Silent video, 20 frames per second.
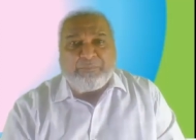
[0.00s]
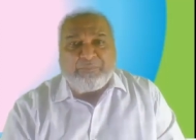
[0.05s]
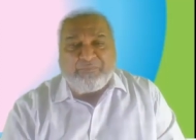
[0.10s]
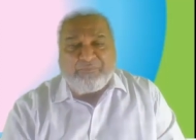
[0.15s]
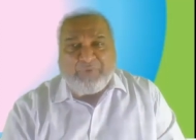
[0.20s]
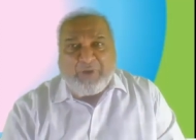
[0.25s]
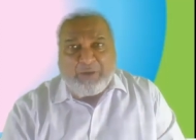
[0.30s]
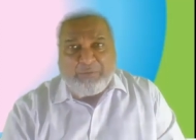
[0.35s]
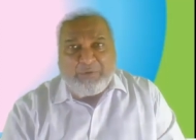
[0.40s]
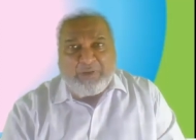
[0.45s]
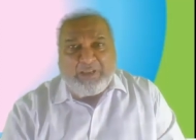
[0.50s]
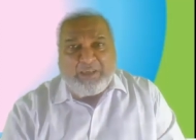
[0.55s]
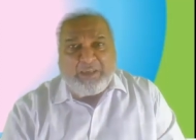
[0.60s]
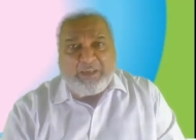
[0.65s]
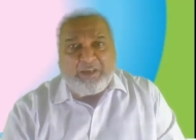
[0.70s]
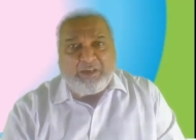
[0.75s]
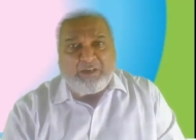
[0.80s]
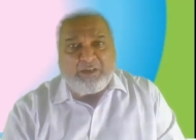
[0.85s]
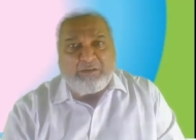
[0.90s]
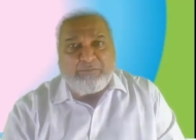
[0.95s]
family
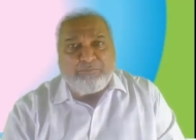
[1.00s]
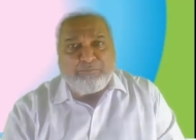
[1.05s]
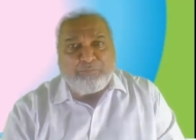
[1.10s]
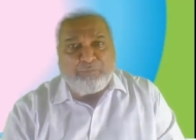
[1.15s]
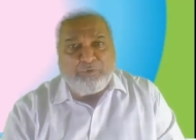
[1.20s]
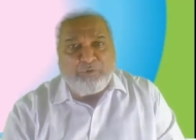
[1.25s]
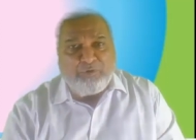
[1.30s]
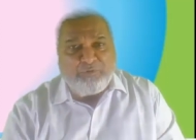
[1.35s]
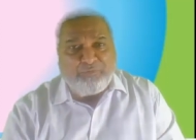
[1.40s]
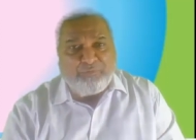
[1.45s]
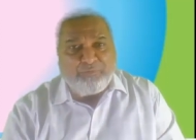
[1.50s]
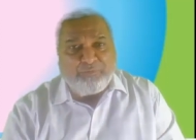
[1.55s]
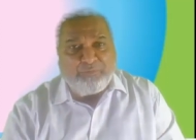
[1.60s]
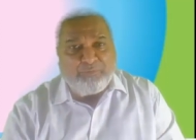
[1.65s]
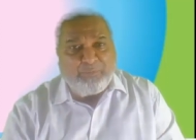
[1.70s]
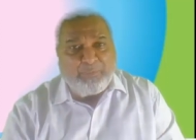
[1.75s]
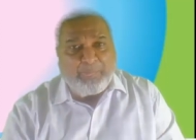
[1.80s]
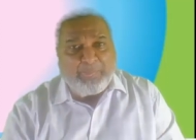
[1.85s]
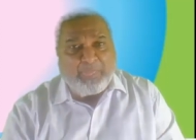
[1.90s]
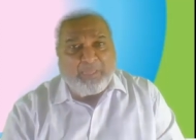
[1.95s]
income proof,
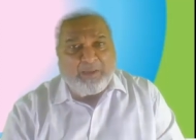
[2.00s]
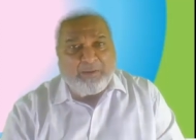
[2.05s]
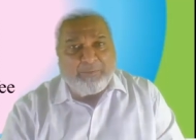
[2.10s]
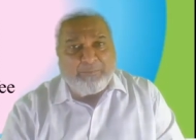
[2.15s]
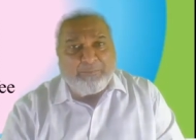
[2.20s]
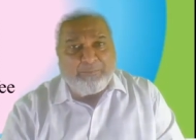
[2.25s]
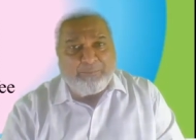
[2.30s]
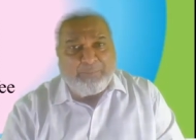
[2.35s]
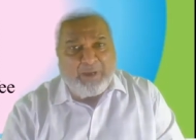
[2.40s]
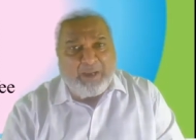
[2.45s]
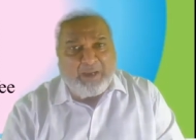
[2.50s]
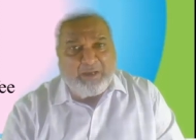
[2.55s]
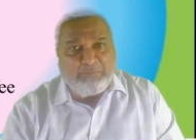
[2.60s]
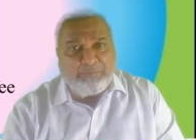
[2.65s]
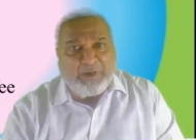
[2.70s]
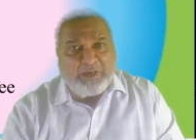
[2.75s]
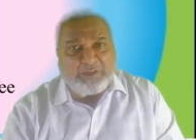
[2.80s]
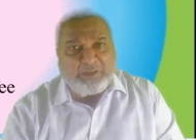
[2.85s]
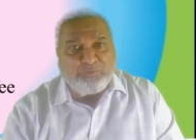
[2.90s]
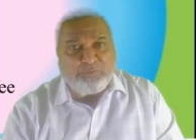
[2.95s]
bank
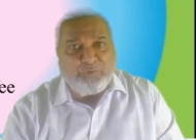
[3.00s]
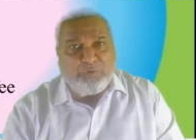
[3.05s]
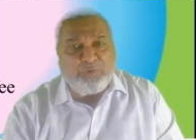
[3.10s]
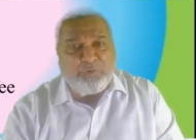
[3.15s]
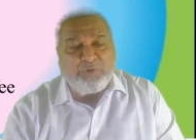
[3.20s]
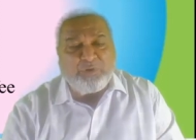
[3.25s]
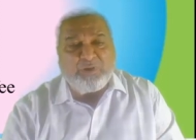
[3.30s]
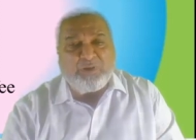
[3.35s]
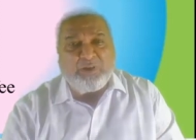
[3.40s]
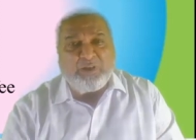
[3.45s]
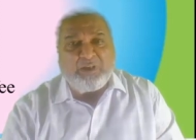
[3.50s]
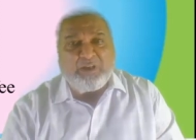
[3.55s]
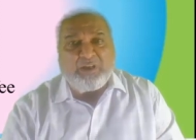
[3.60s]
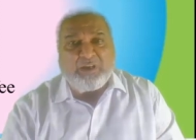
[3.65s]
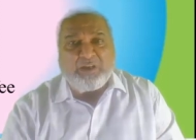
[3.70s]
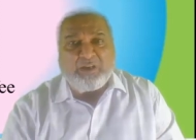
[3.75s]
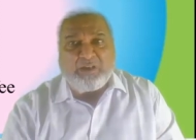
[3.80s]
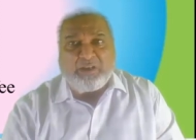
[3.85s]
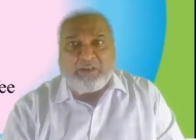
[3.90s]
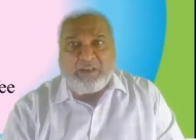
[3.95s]
passbook,
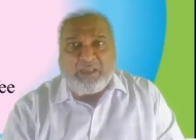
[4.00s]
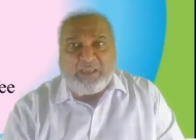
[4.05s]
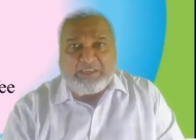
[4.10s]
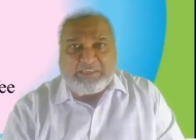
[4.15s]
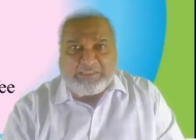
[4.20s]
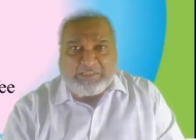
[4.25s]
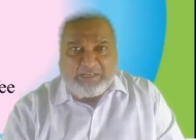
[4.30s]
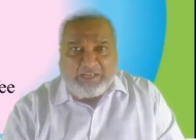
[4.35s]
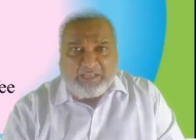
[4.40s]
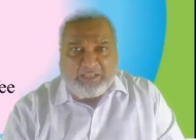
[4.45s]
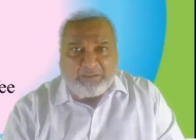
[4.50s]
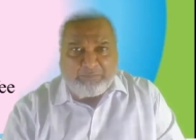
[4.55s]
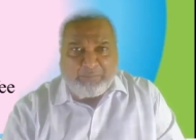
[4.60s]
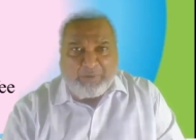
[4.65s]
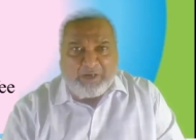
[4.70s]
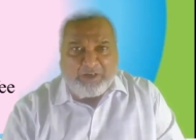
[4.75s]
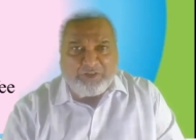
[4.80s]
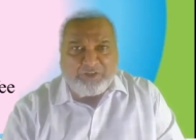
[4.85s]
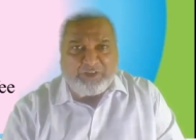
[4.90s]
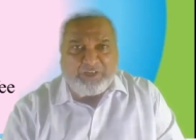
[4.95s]
class 10
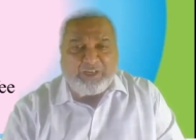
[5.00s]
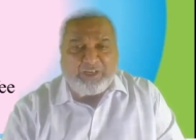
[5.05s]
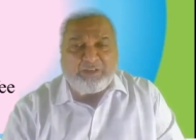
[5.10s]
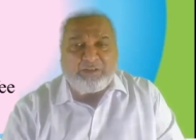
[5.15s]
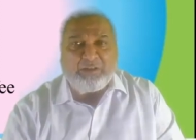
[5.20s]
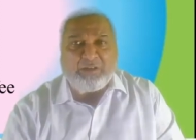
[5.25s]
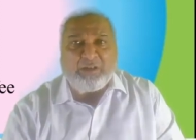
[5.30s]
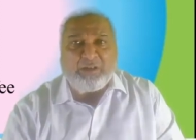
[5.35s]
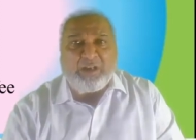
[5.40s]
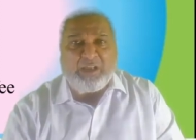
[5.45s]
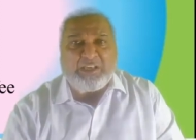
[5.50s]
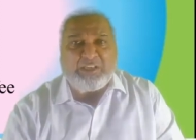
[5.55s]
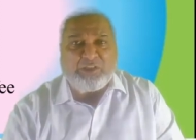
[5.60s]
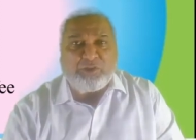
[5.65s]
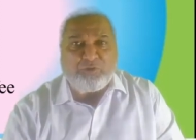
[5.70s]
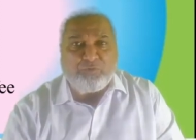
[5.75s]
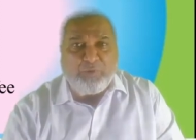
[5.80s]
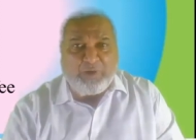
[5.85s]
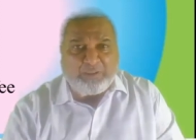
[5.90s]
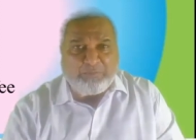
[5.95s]
mark sheet, class
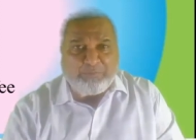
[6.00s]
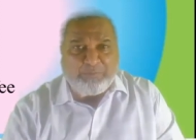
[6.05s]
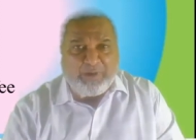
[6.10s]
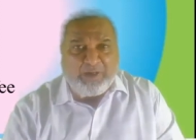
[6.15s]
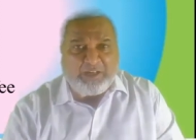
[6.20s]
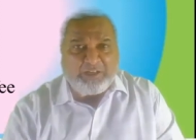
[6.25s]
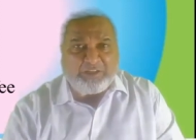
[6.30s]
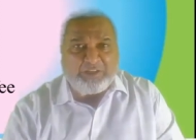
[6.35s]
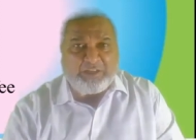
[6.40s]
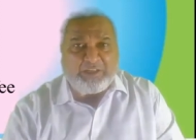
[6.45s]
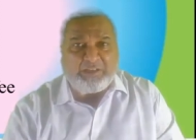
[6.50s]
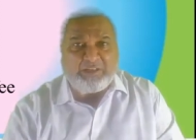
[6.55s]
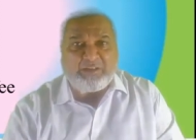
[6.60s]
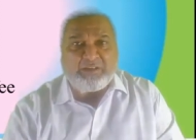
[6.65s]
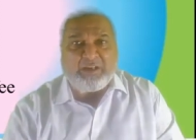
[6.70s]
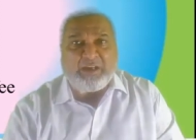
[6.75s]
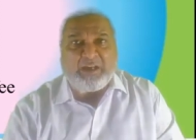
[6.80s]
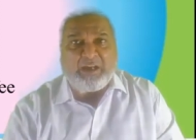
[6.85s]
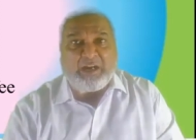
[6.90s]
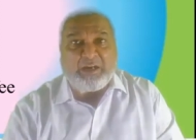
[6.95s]
12 mark sheet,
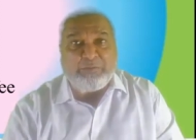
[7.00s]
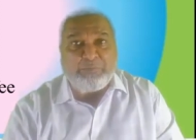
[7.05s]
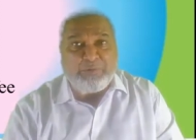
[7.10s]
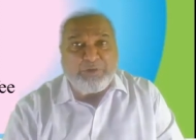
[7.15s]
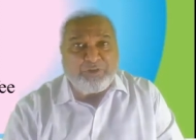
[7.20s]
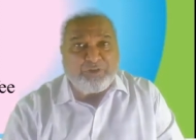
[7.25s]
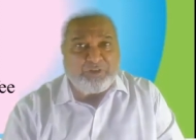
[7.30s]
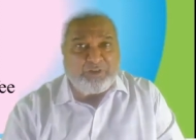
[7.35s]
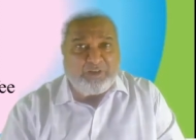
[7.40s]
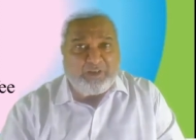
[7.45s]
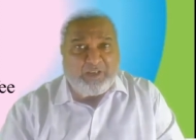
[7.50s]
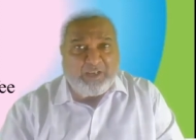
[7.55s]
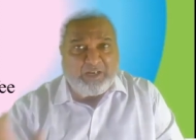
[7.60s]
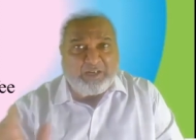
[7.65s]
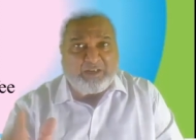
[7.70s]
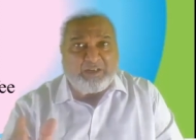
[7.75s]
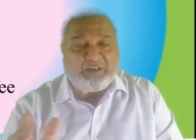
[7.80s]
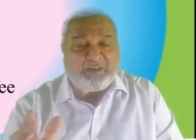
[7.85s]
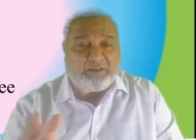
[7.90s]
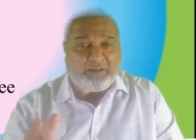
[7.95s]
admission
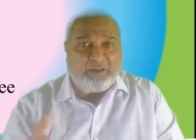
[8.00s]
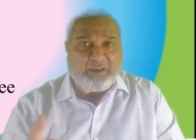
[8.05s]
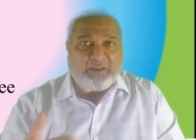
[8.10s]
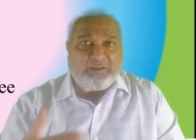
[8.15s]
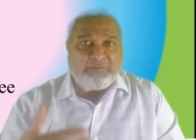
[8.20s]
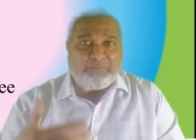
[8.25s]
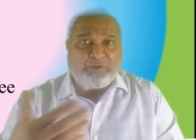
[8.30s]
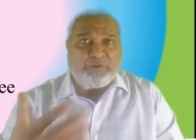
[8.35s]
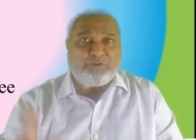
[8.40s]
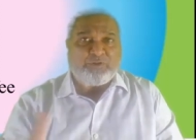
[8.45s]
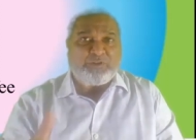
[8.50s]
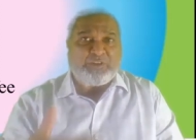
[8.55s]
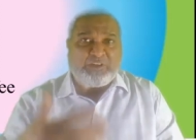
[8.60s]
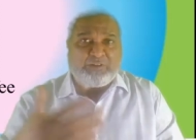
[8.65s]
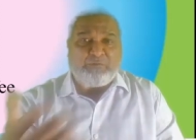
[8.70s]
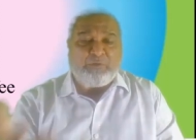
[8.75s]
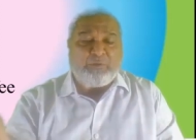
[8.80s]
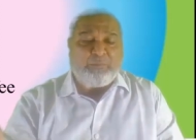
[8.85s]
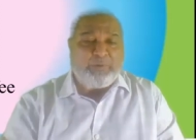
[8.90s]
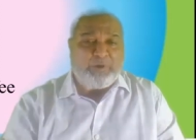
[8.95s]
letter, because it
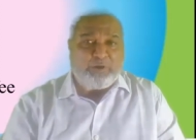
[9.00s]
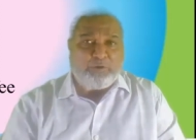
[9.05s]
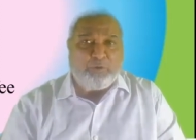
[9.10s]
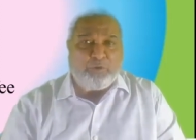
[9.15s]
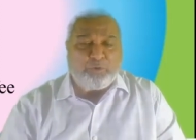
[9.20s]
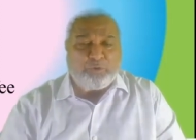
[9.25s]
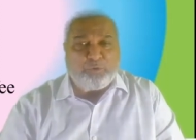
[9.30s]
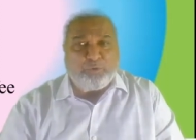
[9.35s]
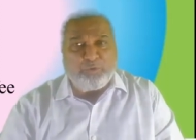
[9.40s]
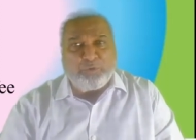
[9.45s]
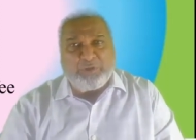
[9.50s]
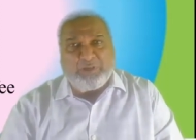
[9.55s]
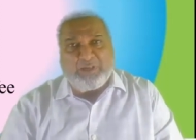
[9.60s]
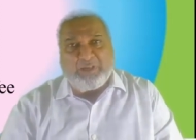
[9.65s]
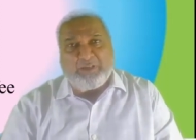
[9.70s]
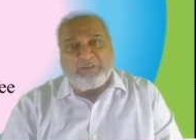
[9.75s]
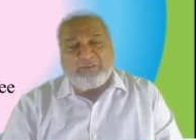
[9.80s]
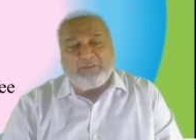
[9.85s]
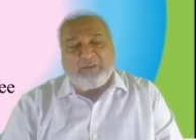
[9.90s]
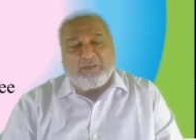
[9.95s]
will be go through the